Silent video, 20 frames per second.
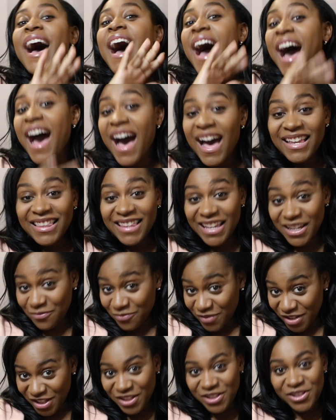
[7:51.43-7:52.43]
I like
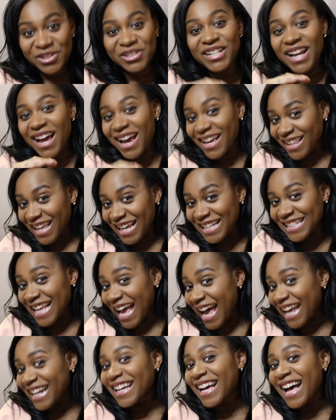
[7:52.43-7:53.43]
research. I like
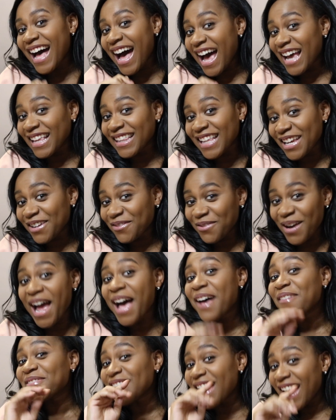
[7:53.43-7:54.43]
data. I like
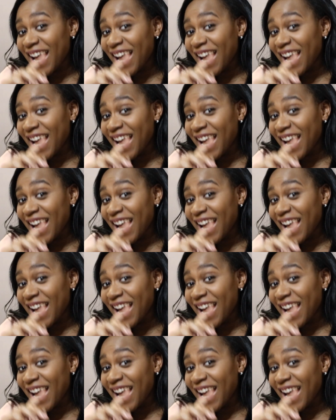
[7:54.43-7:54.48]
graphs.